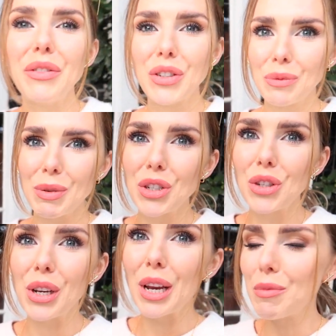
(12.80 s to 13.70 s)
We've just been
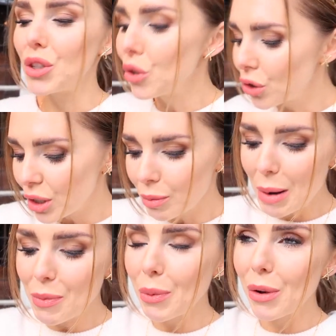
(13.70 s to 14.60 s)
shooting, but Georgia is
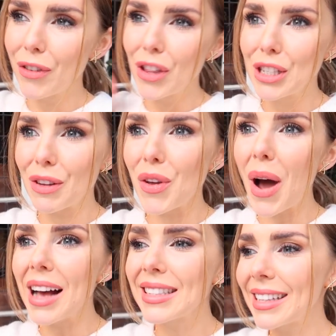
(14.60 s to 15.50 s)
my bubble for those of you
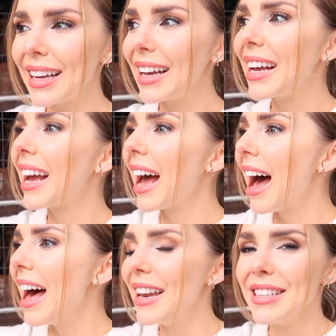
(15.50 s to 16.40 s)
asking,
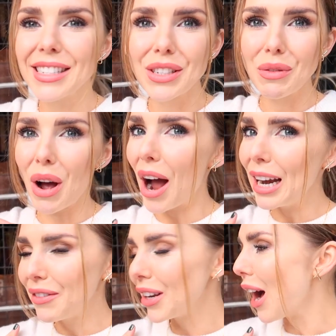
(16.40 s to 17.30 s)
and
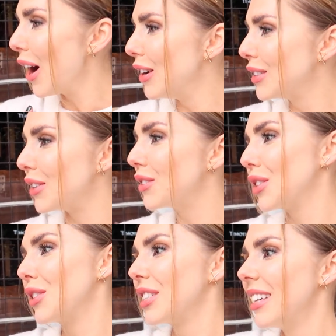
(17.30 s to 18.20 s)
I live alone, so
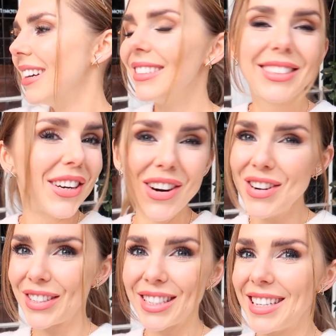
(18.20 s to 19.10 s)

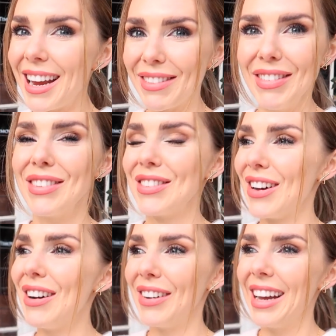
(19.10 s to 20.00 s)
Georgia's taking me
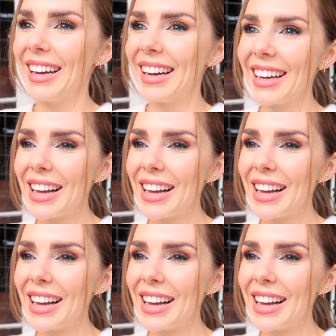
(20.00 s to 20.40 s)
under her wing.